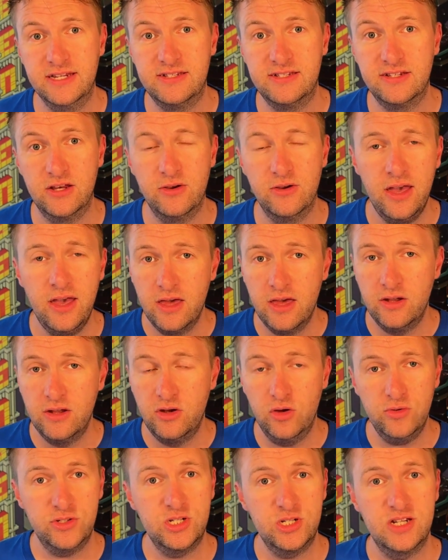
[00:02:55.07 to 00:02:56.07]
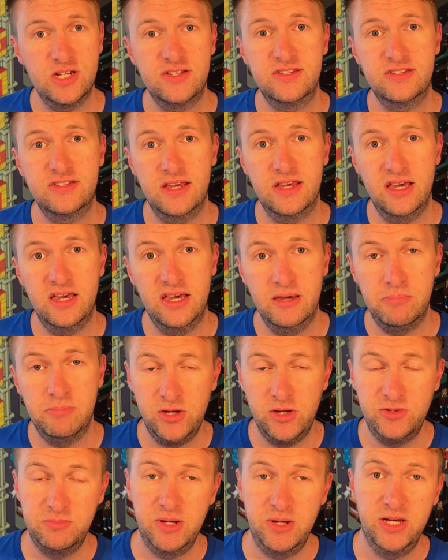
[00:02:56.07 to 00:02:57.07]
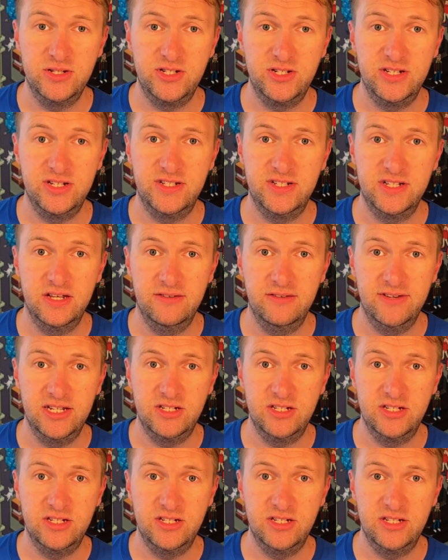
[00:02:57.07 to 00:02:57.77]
So not just a post-purchase survey